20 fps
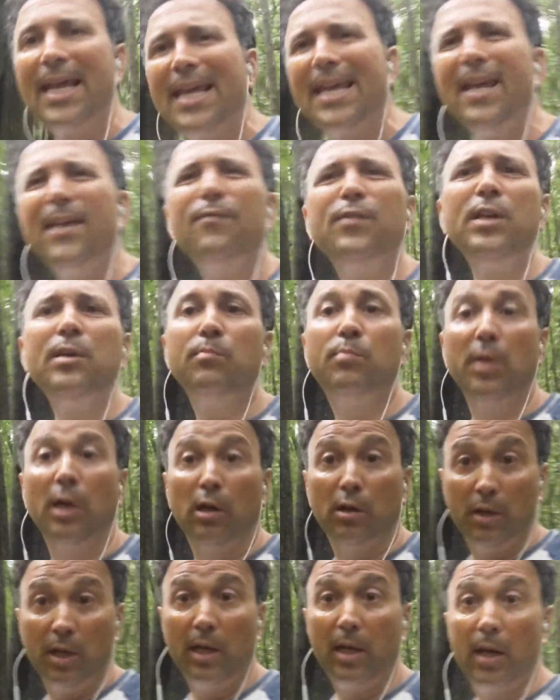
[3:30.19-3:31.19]
Even
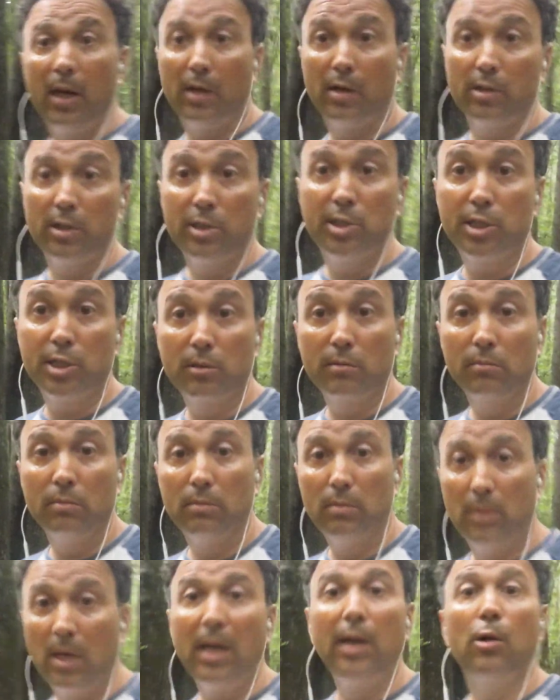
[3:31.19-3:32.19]

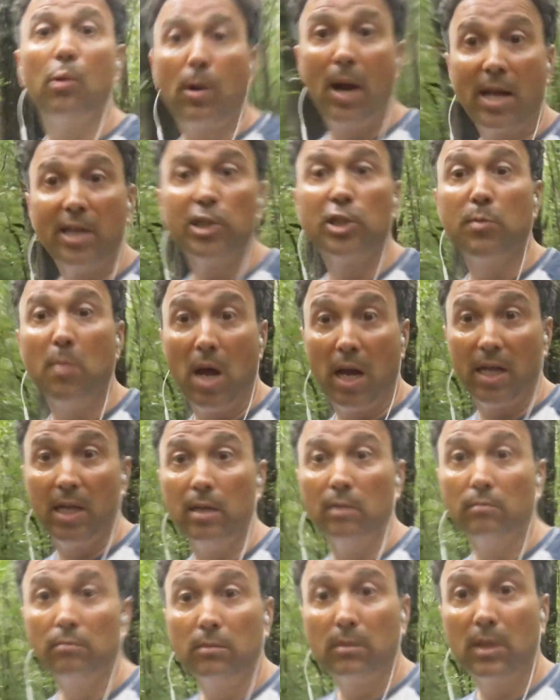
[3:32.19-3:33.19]
billionaires need to raise
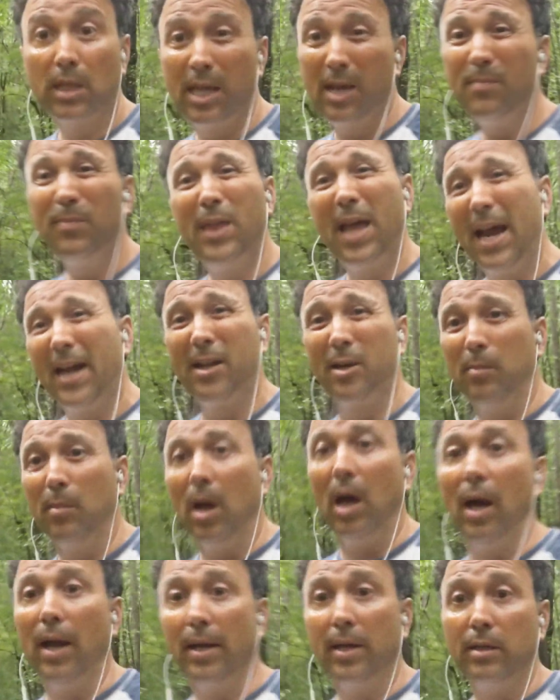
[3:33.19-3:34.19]
money. Keep that in
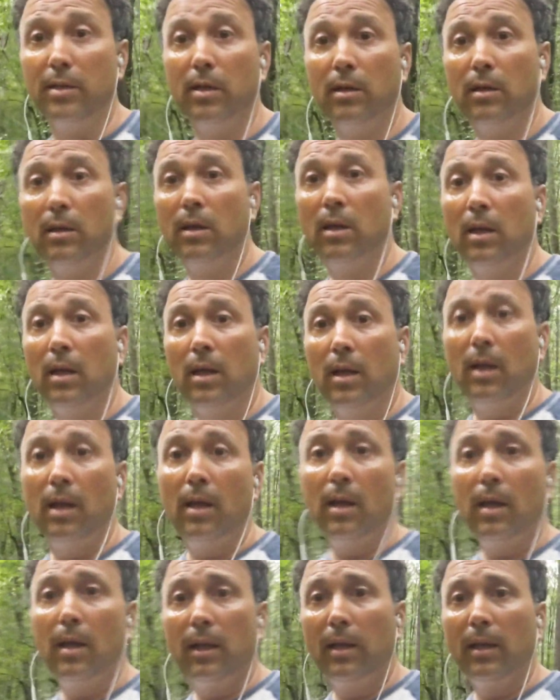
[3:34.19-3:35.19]
mind.
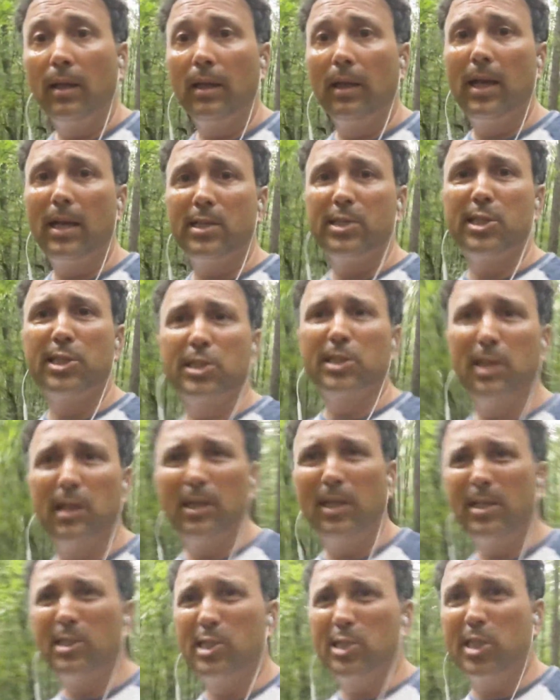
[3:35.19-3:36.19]

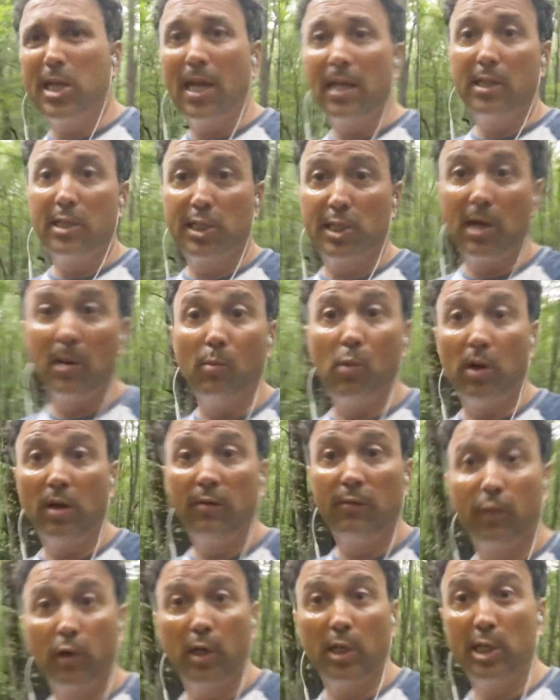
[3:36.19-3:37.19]
Let's take
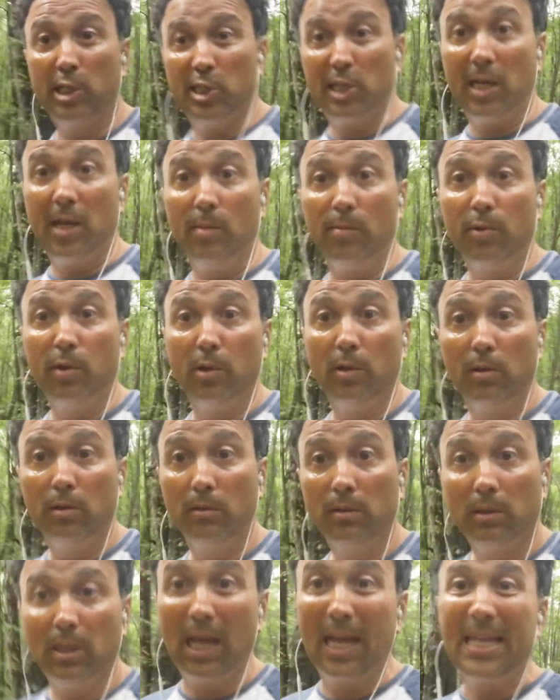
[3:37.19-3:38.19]
someone, for
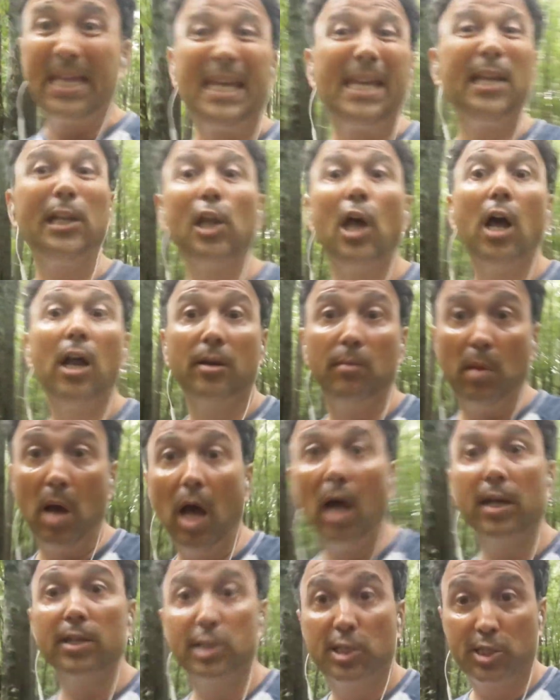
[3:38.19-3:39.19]
example, like Elon
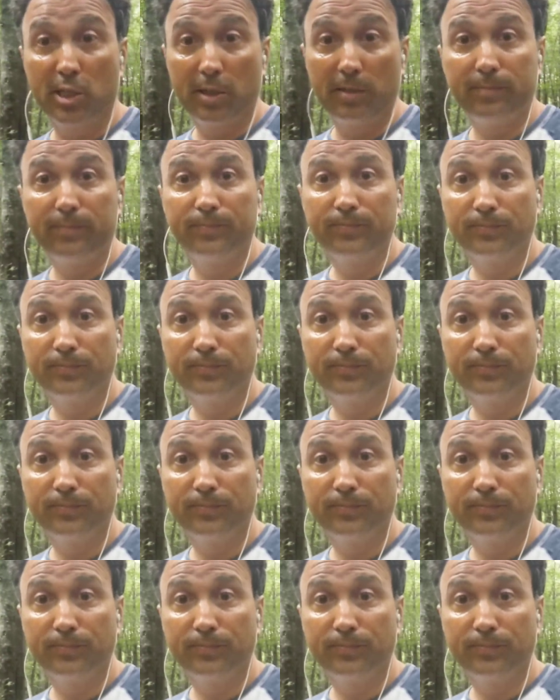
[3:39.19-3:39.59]
Musk.